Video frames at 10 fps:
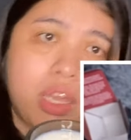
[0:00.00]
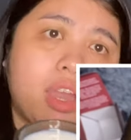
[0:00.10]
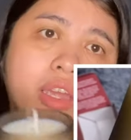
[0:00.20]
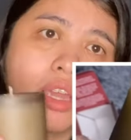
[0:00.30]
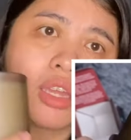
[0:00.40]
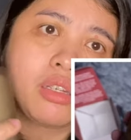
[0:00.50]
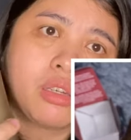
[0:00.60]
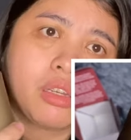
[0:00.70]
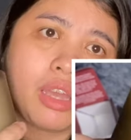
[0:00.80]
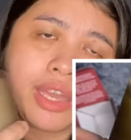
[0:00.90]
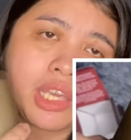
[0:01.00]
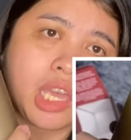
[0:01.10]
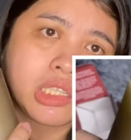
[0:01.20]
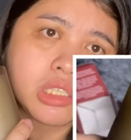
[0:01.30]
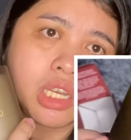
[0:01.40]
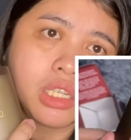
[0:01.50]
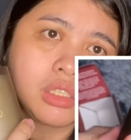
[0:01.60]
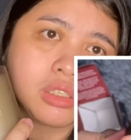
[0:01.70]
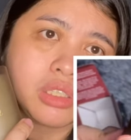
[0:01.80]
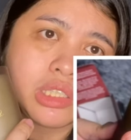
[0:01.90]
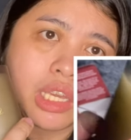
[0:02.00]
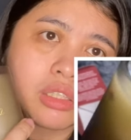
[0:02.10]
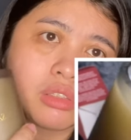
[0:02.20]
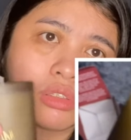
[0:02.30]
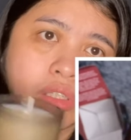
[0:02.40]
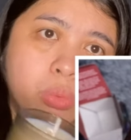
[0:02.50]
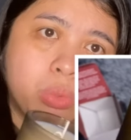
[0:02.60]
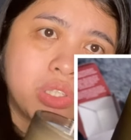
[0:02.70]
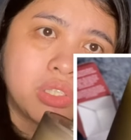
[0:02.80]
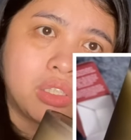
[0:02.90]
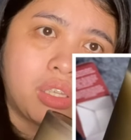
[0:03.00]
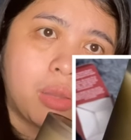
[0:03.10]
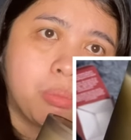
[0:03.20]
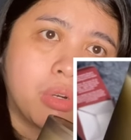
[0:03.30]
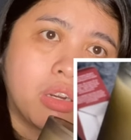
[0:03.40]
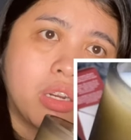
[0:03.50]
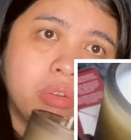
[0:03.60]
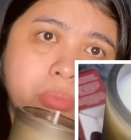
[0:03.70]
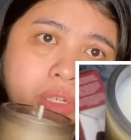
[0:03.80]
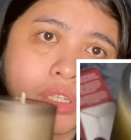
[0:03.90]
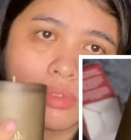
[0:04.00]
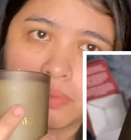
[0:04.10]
I can't tell yet, you know, once it get burned, but